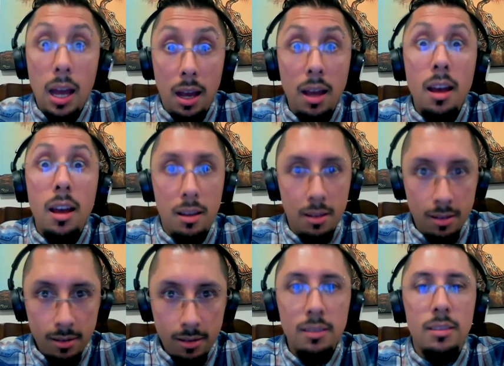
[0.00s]
video
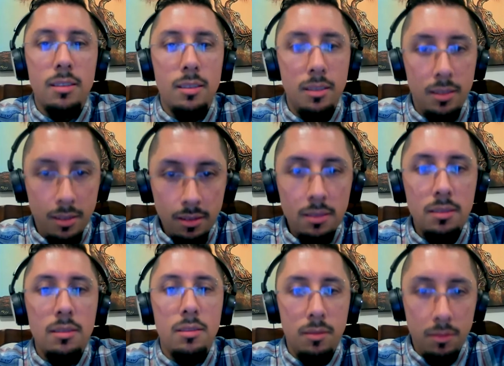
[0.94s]
editing, they do video
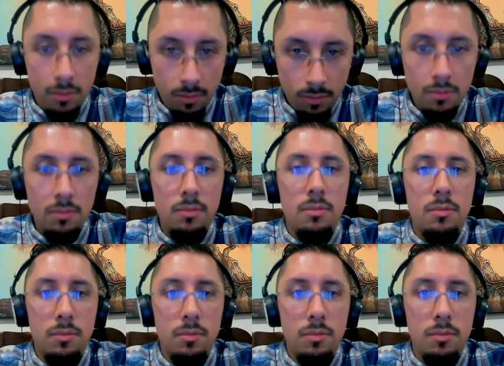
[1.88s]
editing for themselves. They